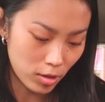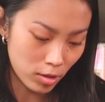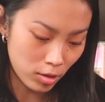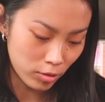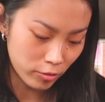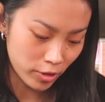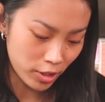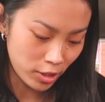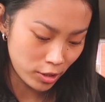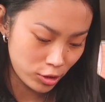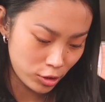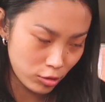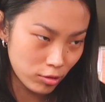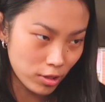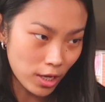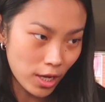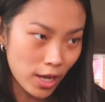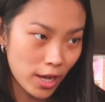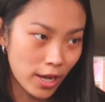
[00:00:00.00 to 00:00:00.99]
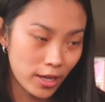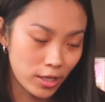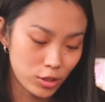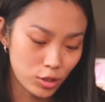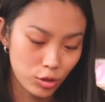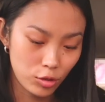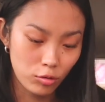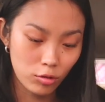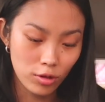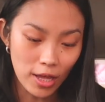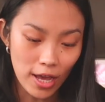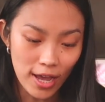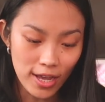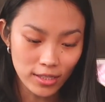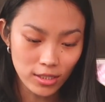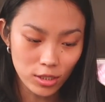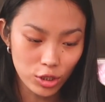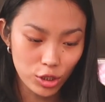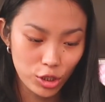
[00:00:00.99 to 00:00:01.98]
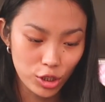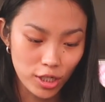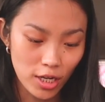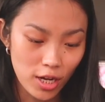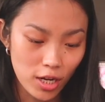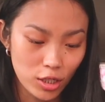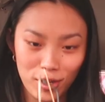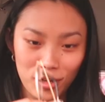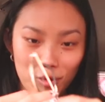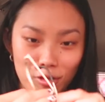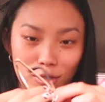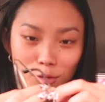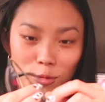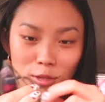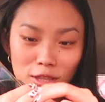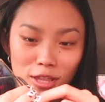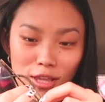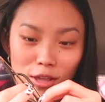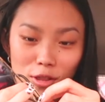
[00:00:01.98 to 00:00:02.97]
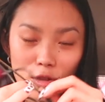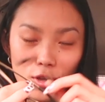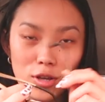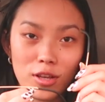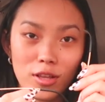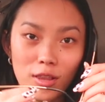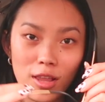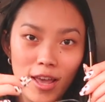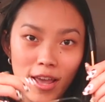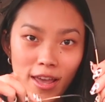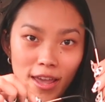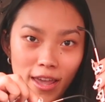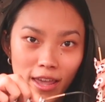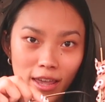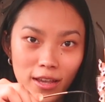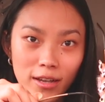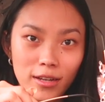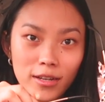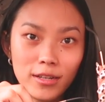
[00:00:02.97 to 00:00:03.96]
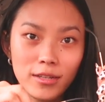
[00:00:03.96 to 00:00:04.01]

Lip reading: Alright, you guys, new glasses check. Here's what they look like.